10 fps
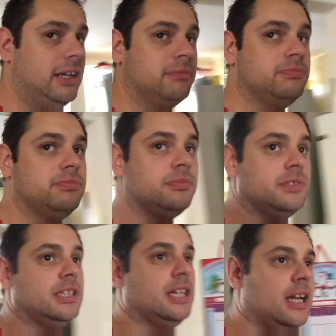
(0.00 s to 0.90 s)
and
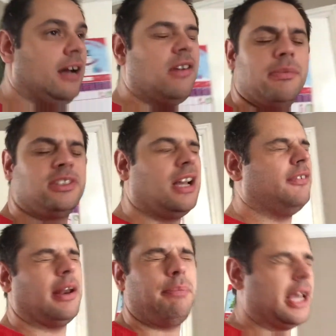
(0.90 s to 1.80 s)
I've got
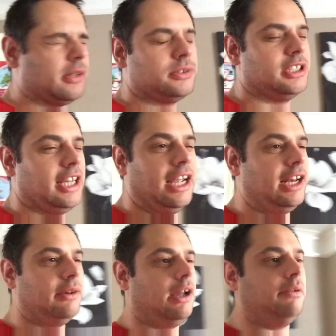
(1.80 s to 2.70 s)
myself in a pickle today
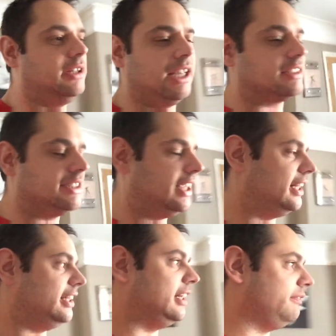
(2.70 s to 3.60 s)
anyway with that
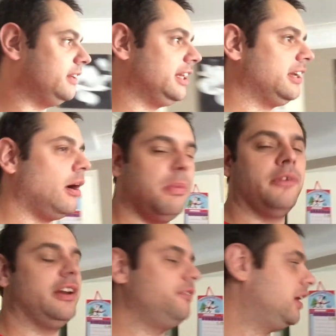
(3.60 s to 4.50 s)
ceiling and everything. I
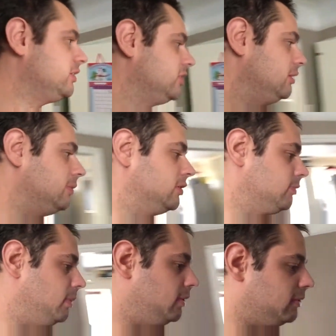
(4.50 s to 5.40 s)
worry far too
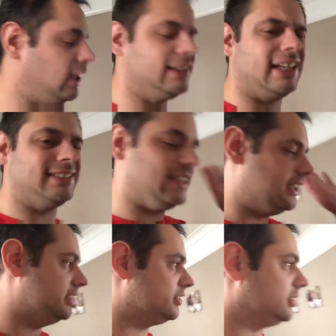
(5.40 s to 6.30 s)
much, but I'm glad that
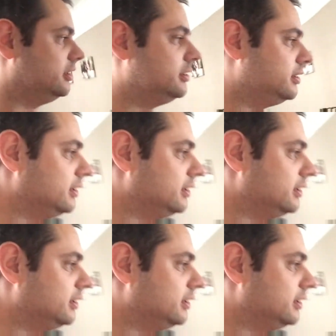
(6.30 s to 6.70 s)
ceiling's done.